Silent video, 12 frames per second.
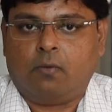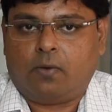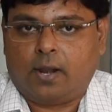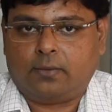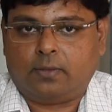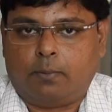
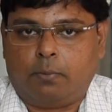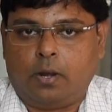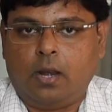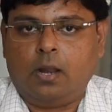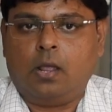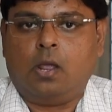For
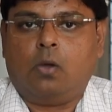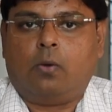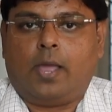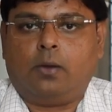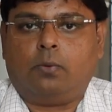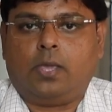example,
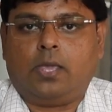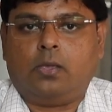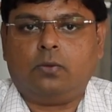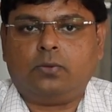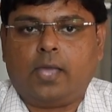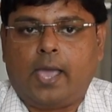when we
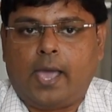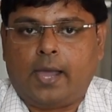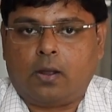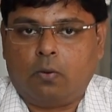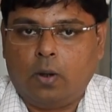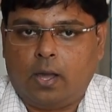use an
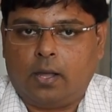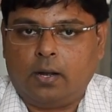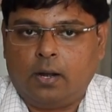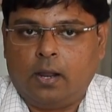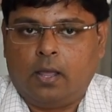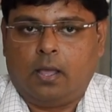air
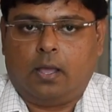cooler